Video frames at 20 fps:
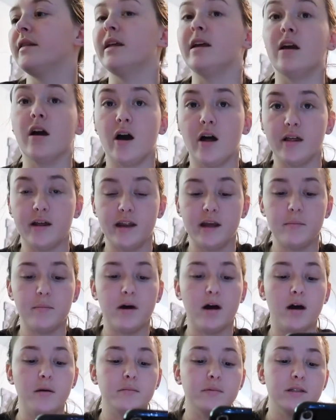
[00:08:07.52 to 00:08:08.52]
the Holiday
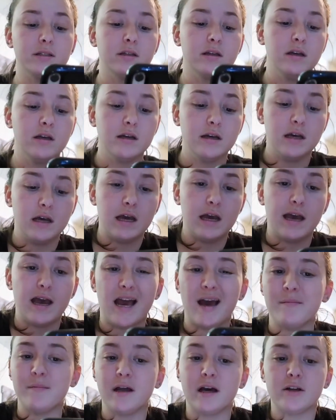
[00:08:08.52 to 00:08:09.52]
Pops.
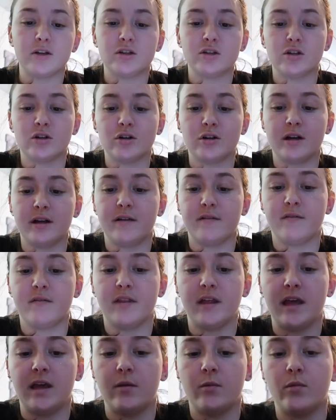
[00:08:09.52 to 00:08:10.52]
I'm not sure if
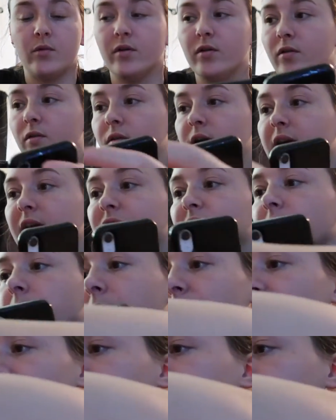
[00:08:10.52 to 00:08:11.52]
they will even
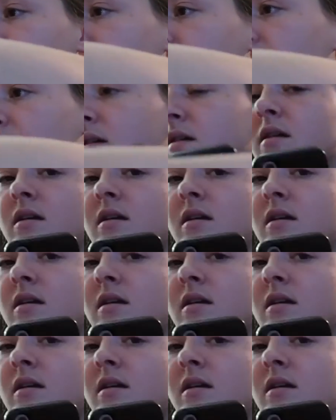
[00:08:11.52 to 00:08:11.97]
be